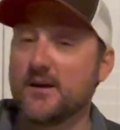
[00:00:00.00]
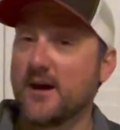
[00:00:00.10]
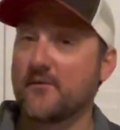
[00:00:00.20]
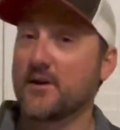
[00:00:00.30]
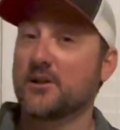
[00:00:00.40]

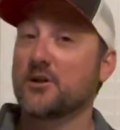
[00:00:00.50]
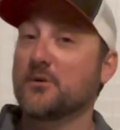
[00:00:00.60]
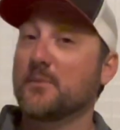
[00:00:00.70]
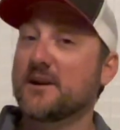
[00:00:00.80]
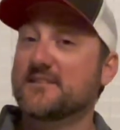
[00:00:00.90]
I've got a little
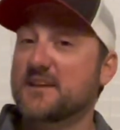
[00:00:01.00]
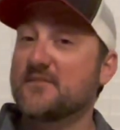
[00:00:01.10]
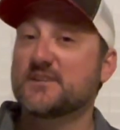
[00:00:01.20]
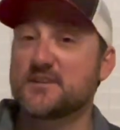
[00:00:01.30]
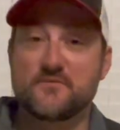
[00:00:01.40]
money
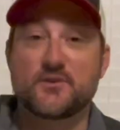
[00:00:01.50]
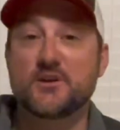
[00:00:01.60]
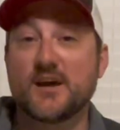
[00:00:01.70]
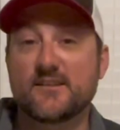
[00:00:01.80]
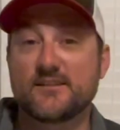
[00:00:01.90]
saving tip for you
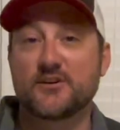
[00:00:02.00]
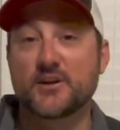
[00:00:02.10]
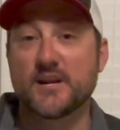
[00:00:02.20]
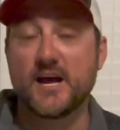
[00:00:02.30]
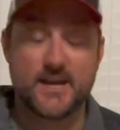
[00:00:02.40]
guys here
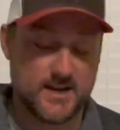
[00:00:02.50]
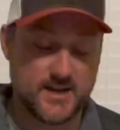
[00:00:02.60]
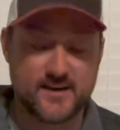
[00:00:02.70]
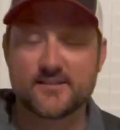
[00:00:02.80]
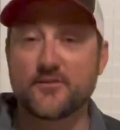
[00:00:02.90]
tonight and it
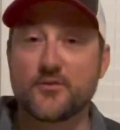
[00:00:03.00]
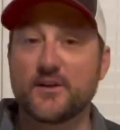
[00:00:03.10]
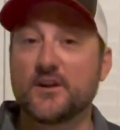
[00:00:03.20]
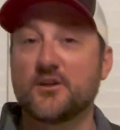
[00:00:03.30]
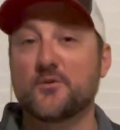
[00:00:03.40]
has
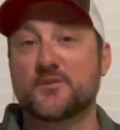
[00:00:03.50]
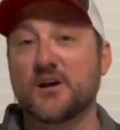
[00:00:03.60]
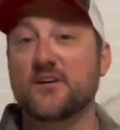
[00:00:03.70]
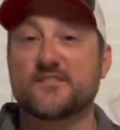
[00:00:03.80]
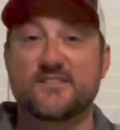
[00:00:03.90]
everything to do with
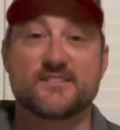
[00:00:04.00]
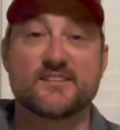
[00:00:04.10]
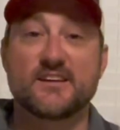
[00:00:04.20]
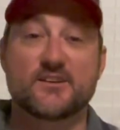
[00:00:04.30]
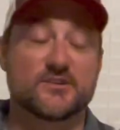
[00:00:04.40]
tungsten
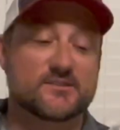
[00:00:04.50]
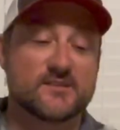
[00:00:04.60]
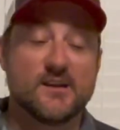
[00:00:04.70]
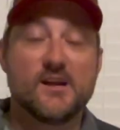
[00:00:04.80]
sinkers.